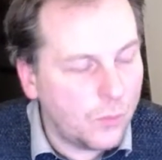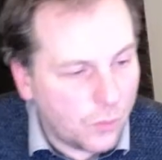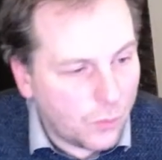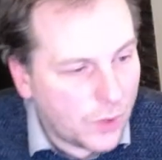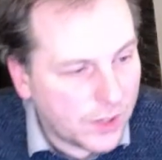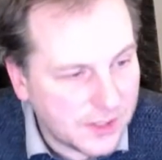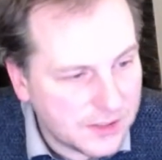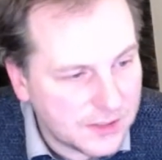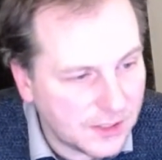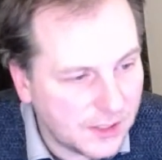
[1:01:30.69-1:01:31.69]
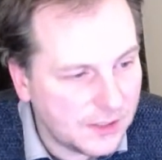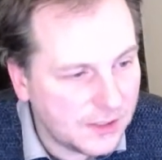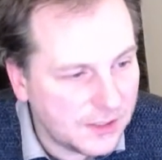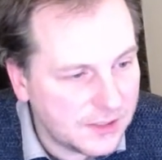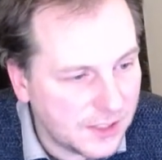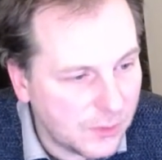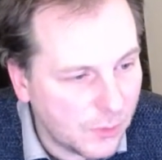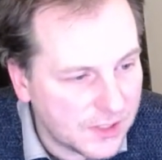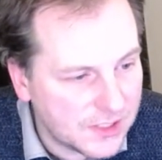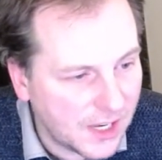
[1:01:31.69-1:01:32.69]
What is
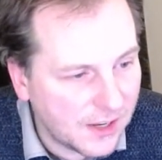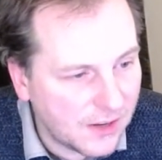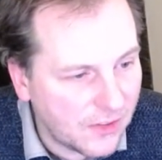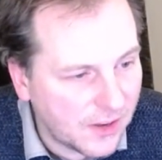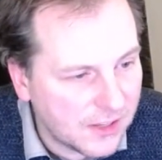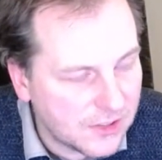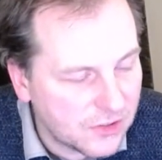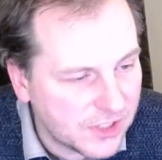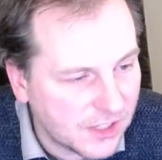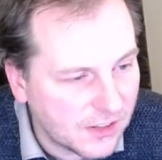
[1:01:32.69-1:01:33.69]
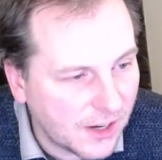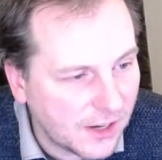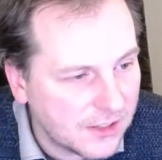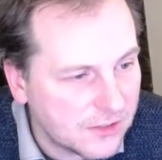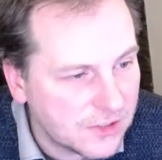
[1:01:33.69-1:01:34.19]
anyone saying anything interesting that I need to